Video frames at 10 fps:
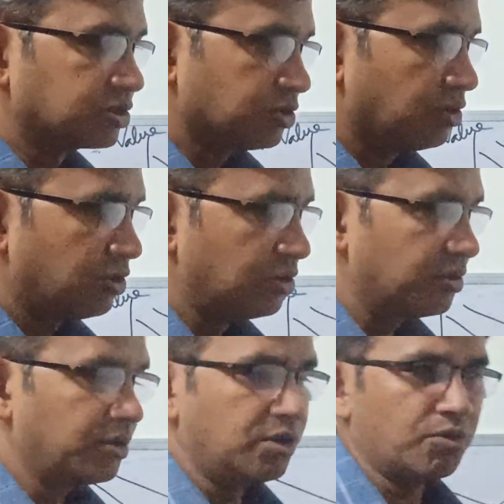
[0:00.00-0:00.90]
So
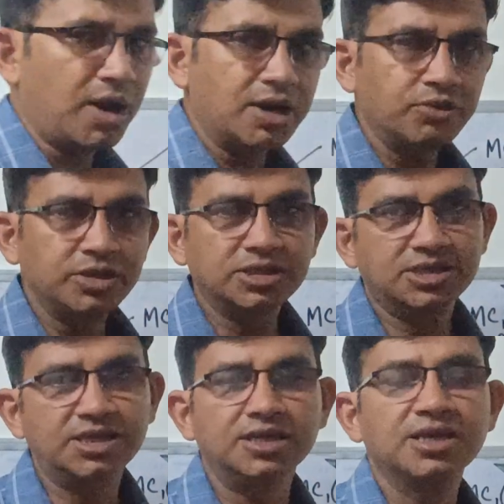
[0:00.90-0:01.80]
what we
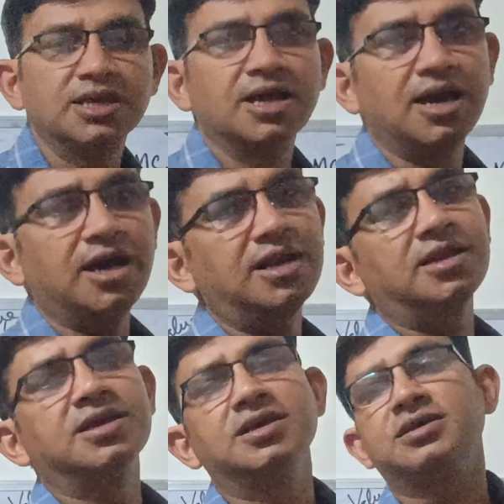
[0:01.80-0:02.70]
see here,